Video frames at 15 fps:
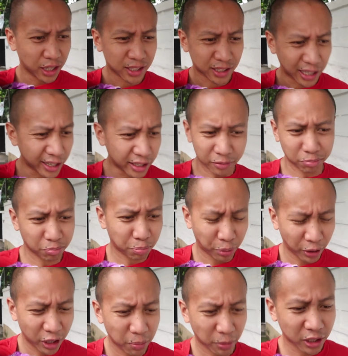it's like
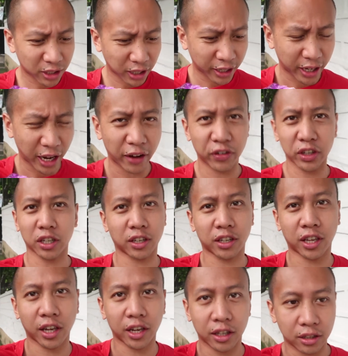pretty much like having a
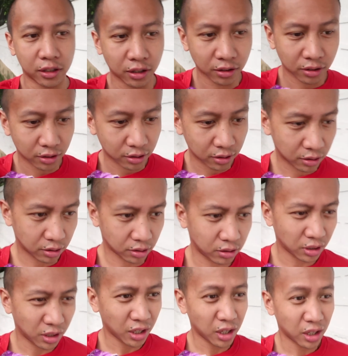kid.
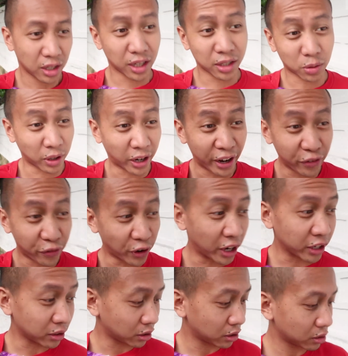That's what I
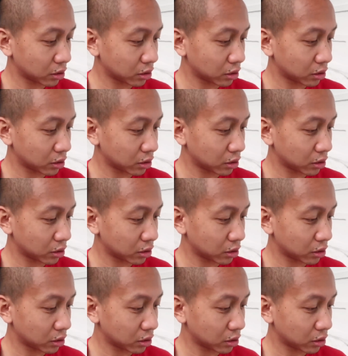find.